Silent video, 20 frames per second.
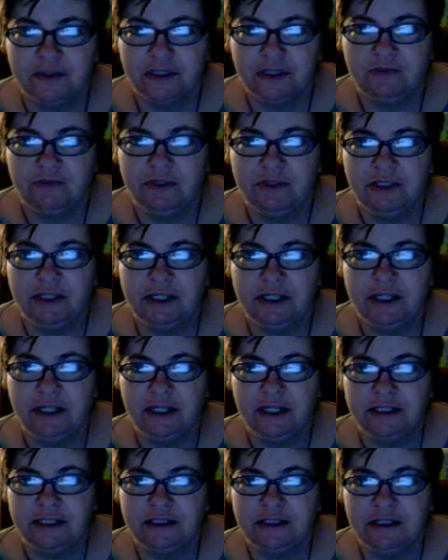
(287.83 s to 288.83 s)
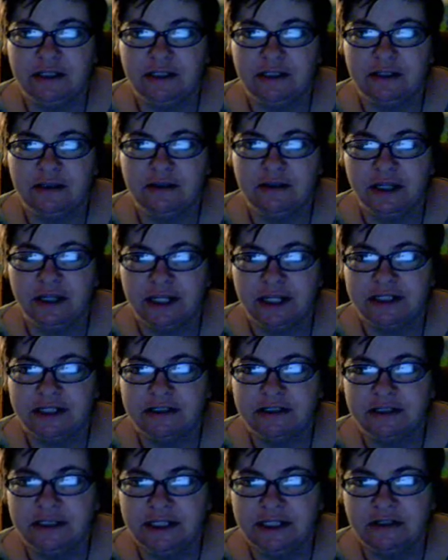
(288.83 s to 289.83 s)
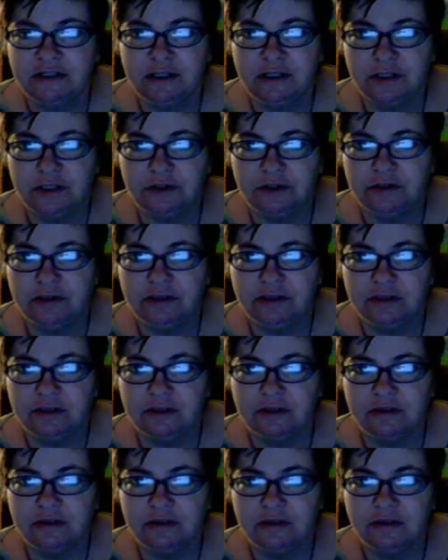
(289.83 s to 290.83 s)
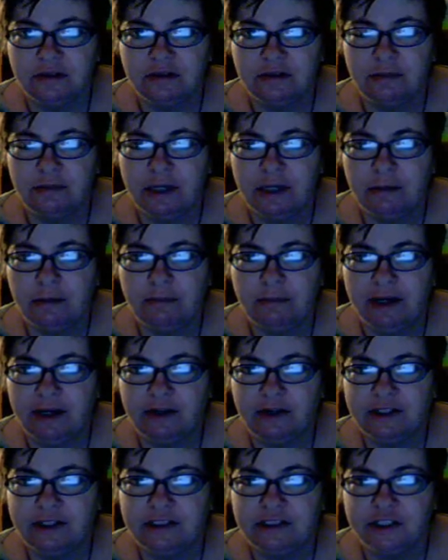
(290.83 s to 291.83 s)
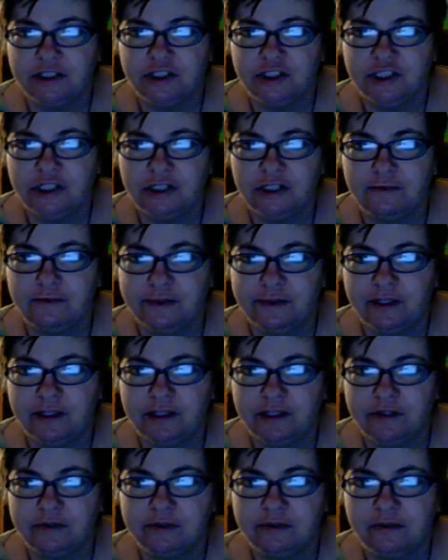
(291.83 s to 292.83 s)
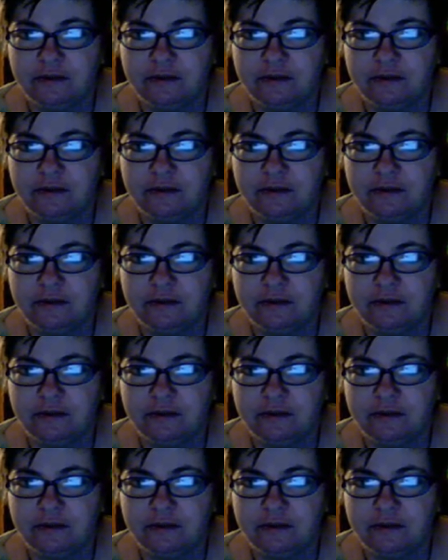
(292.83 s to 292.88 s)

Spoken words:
Really, guys, you guys need to learn about Migraine Associated Vertigo,